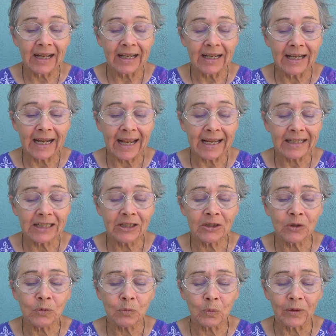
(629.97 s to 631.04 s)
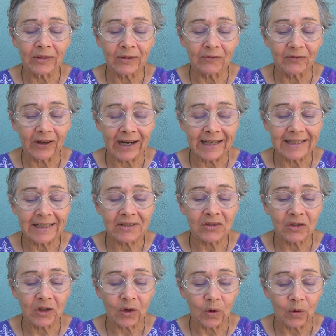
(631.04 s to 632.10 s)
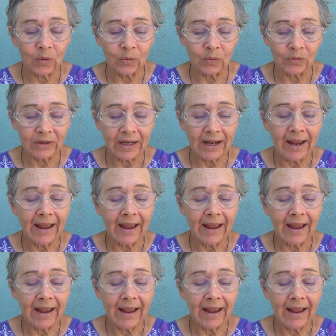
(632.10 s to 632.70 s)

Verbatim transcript: laden with the finest gold,